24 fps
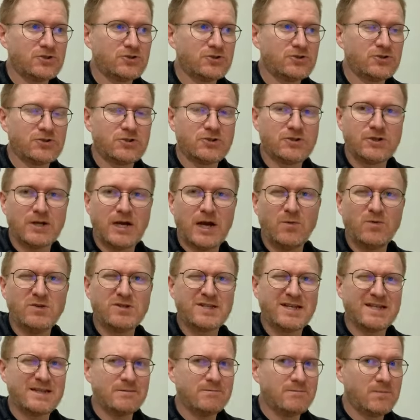just,
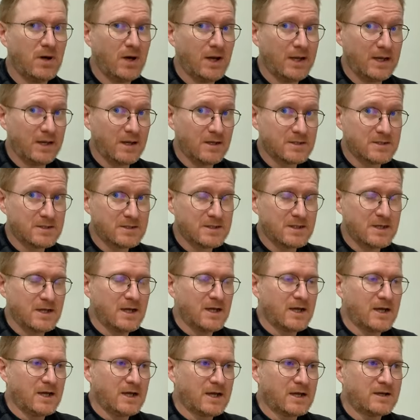I wouldn't say they're
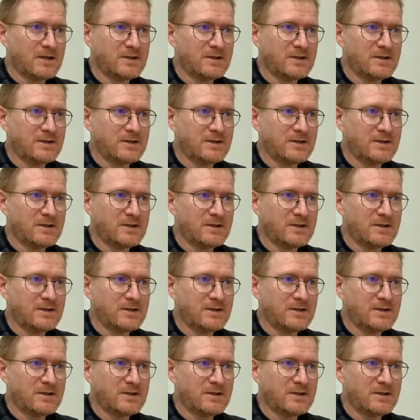mindless,